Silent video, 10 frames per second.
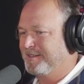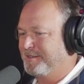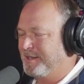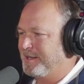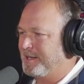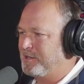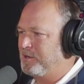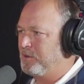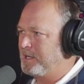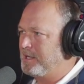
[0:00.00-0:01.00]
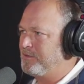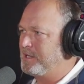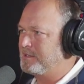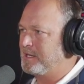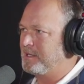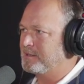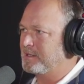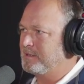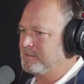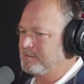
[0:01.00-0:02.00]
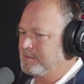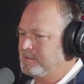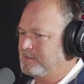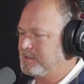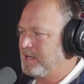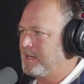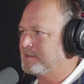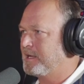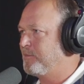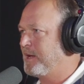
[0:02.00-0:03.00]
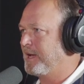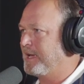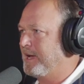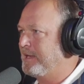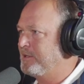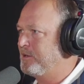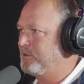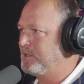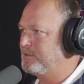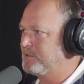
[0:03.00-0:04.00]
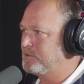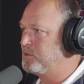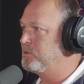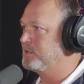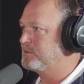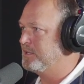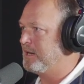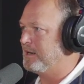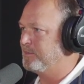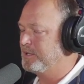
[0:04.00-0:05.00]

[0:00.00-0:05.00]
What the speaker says: they and even these kids, this guy's not a bad guy. He's just doing his job.